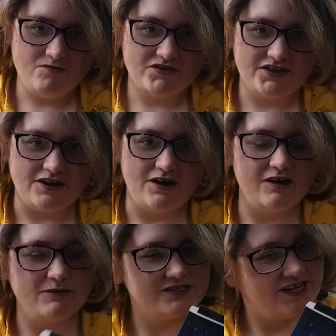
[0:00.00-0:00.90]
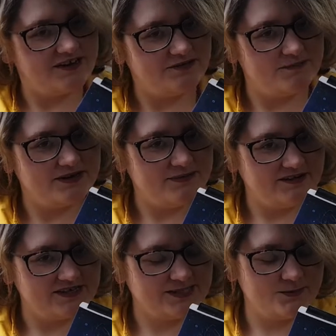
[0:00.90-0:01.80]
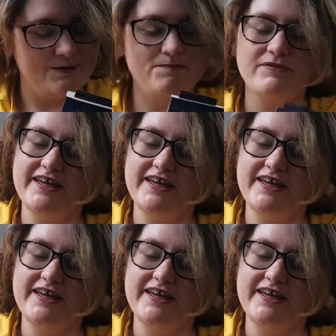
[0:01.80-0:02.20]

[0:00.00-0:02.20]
So I will tell you a bit about this one.